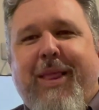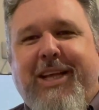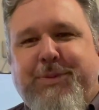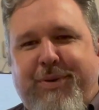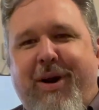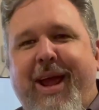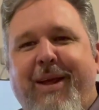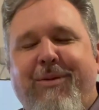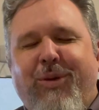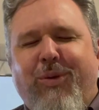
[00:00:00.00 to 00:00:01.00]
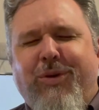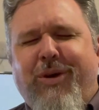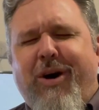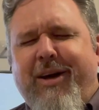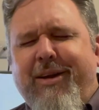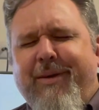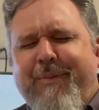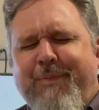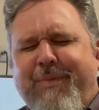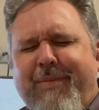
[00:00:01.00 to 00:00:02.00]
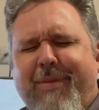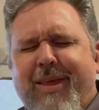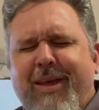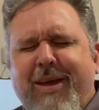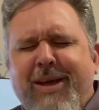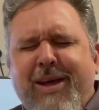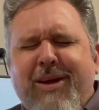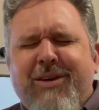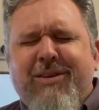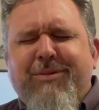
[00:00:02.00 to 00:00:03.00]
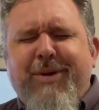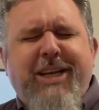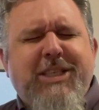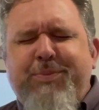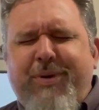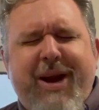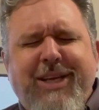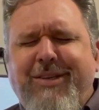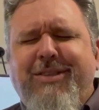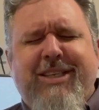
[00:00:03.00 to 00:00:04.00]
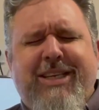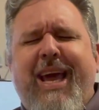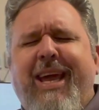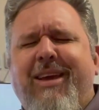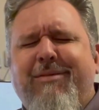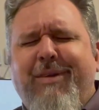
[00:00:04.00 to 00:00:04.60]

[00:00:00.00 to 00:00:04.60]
Let's pray. Lord God, we just praise you today.